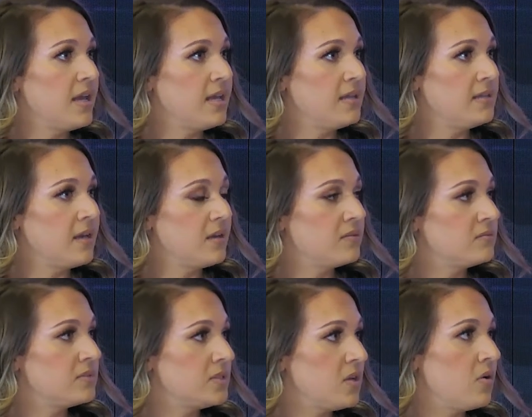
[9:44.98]

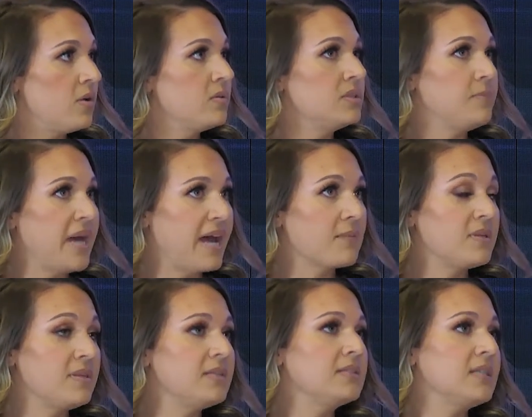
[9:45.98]
And so it was back,
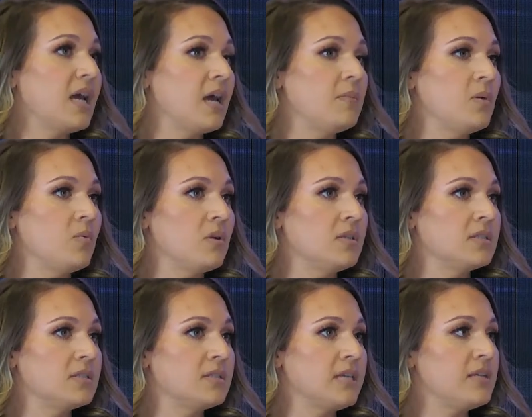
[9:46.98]
but this time it was
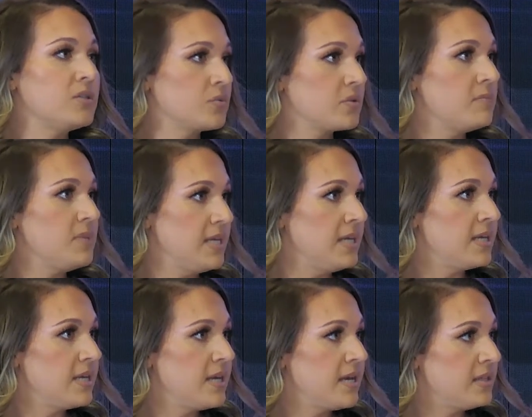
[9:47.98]
a stage 3B.
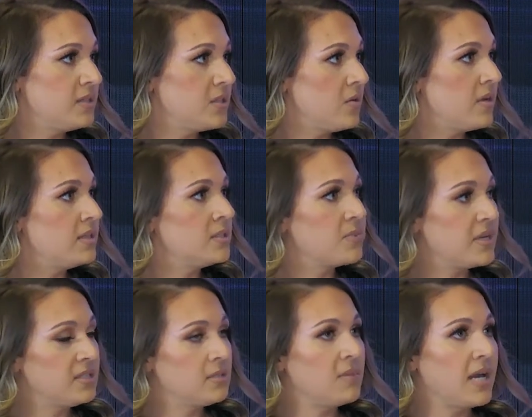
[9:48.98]
So it
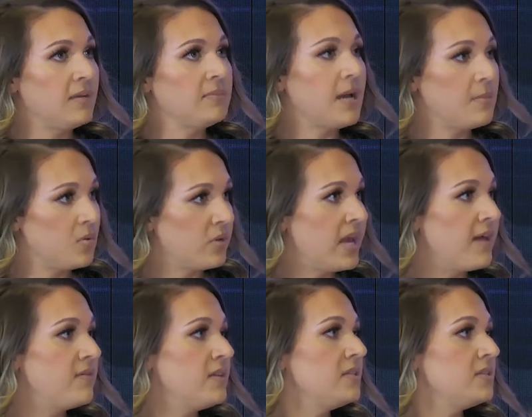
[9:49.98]
spread to my abdominal
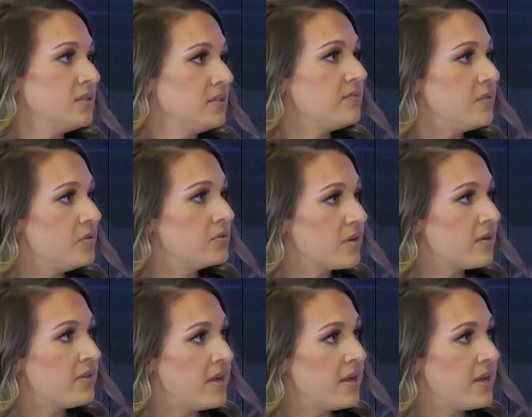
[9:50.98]
cavity and to lymph nodes around the